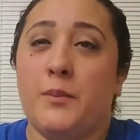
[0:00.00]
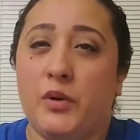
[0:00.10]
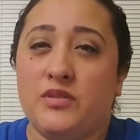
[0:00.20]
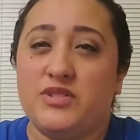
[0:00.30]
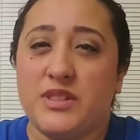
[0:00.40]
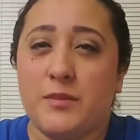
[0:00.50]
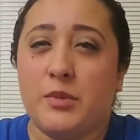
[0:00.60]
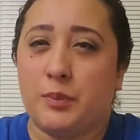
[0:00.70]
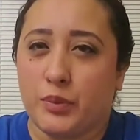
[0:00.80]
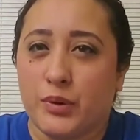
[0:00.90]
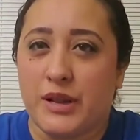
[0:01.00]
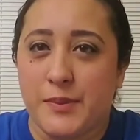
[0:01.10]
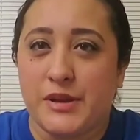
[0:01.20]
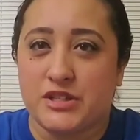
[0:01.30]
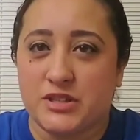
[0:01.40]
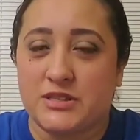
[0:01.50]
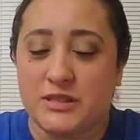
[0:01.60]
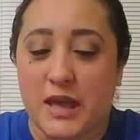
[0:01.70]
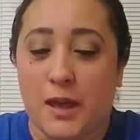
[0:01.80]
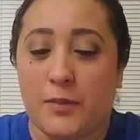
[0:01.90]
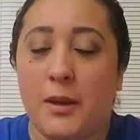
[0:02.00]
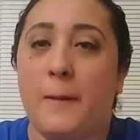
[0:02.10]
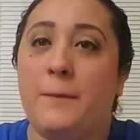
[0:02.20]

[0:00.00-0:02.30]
Most of them are pretty much the same,